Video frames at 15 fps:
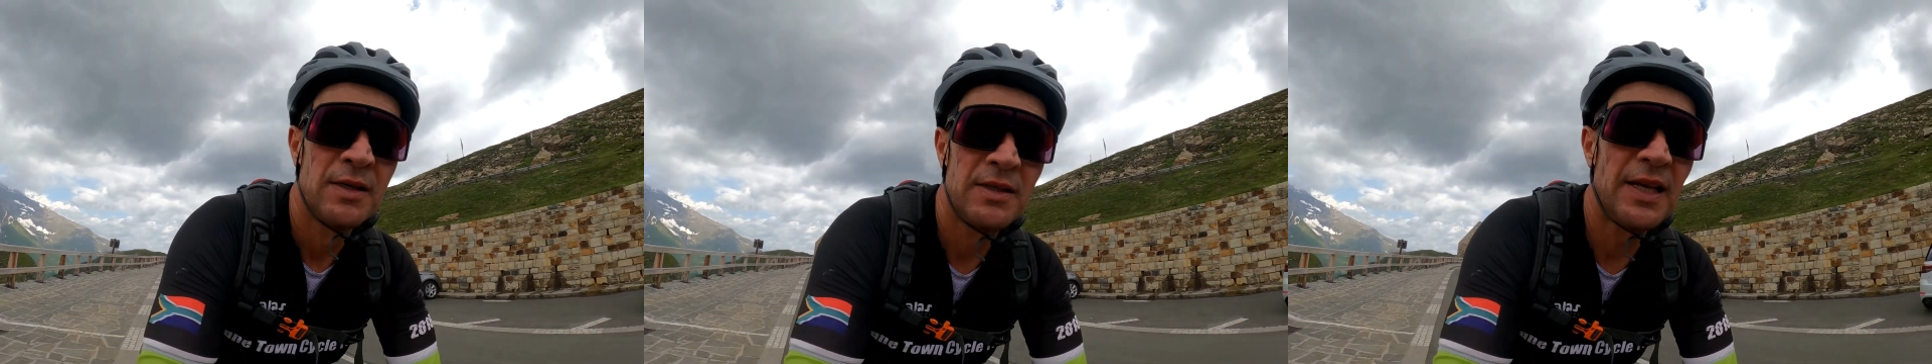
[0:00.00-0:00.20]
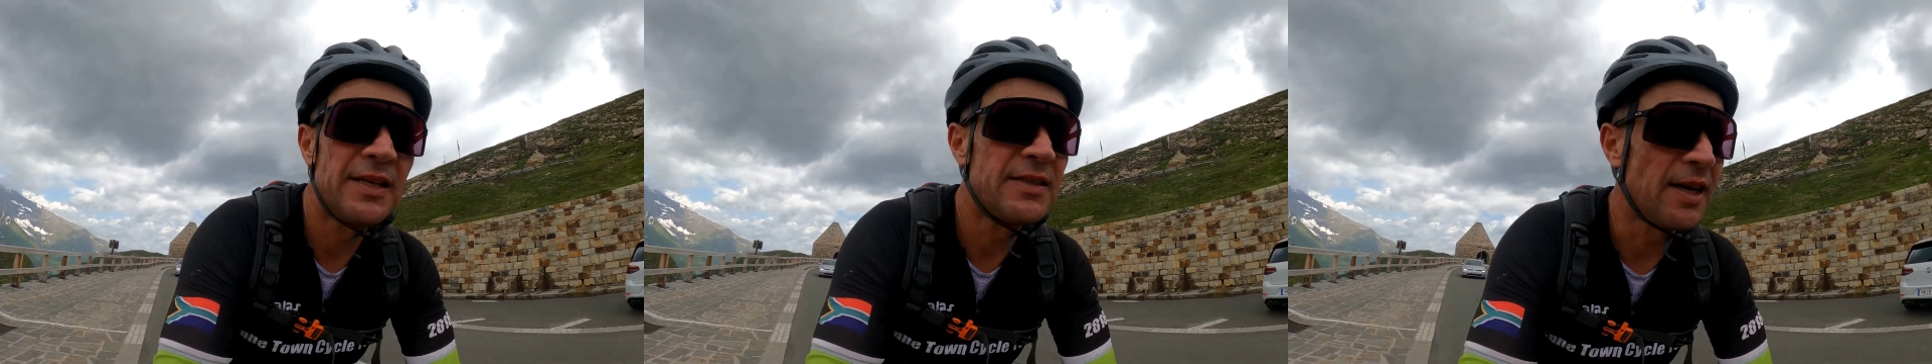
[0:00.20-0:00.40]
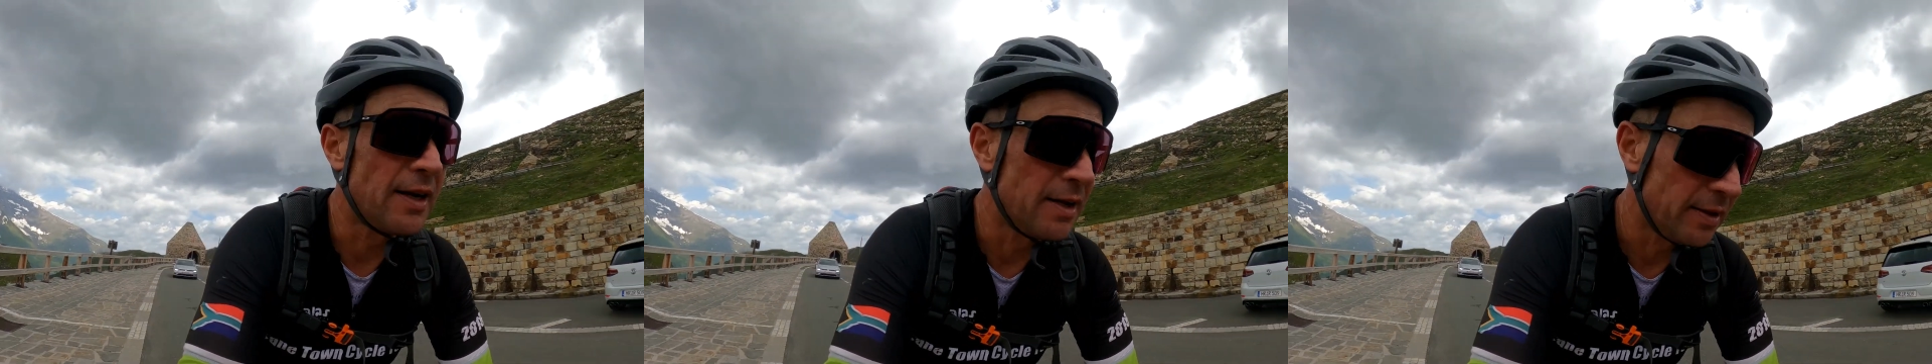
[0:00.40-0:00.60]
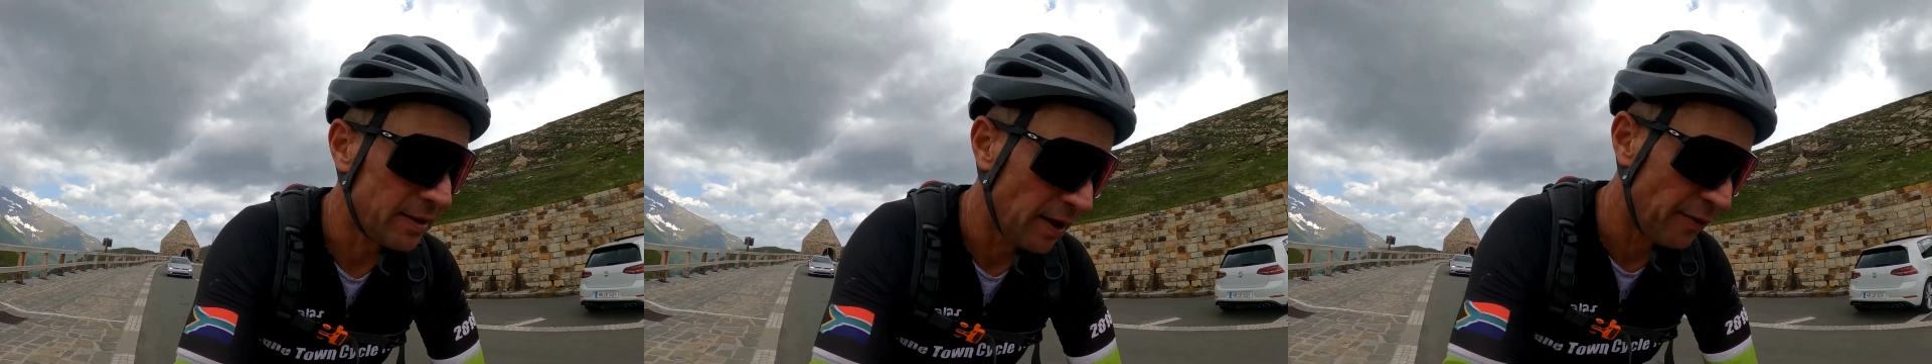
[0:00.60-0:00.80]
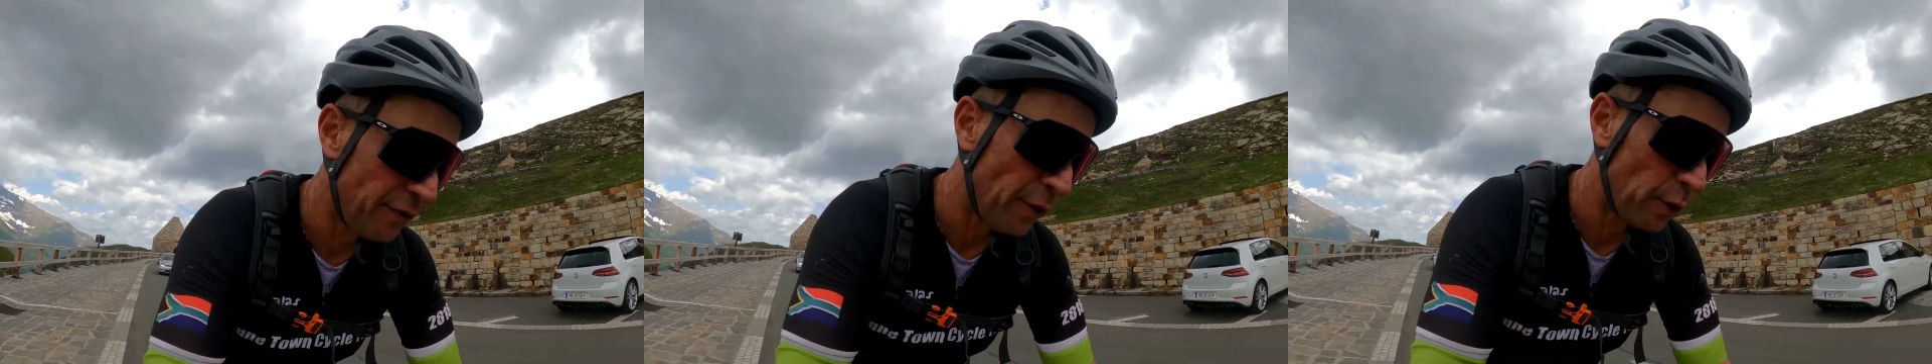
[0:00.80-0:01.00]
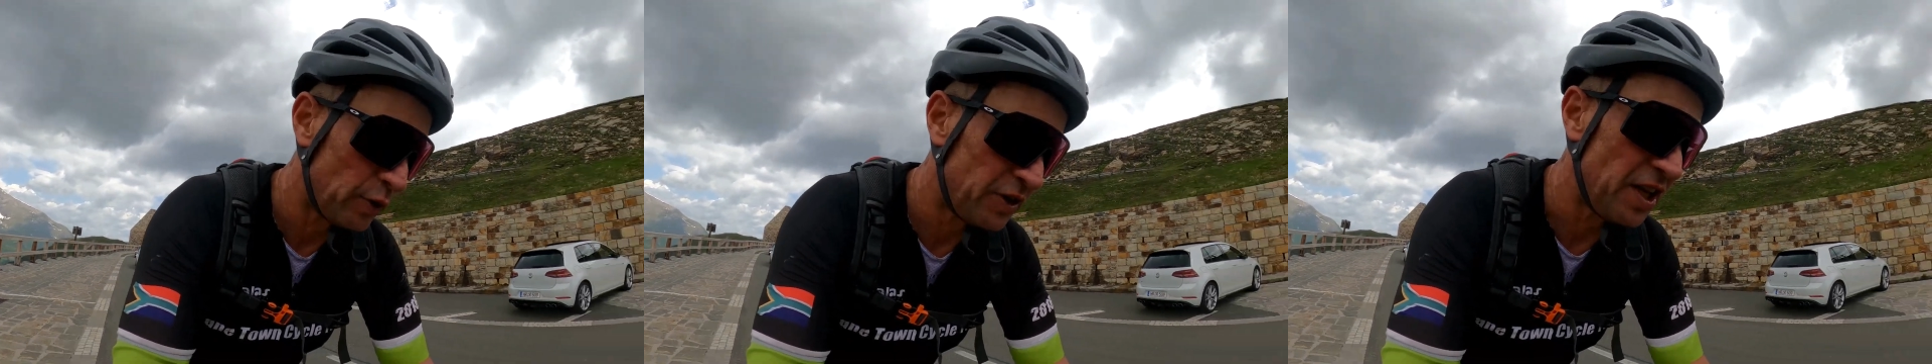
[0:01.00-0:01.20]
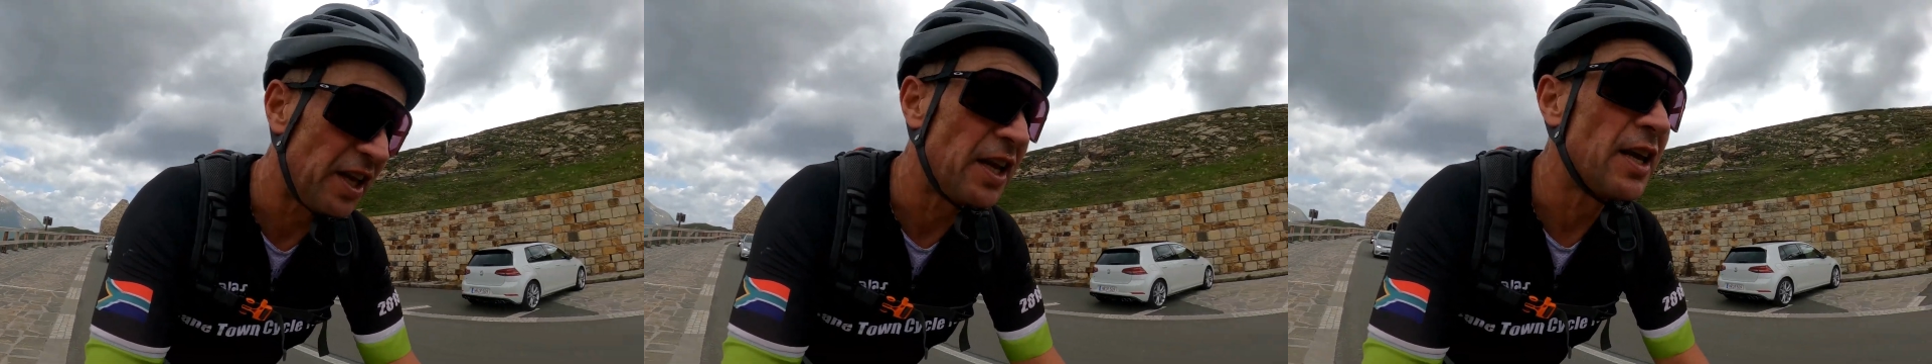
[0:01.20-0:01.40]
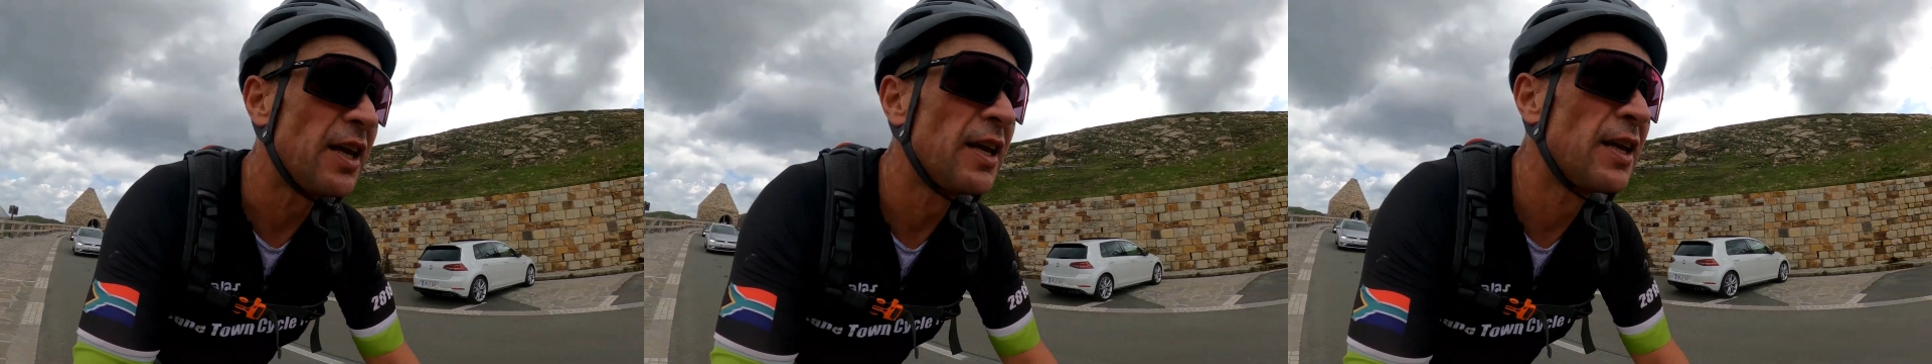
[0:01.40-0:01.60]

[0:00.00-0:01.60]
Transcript: six hundred and forty.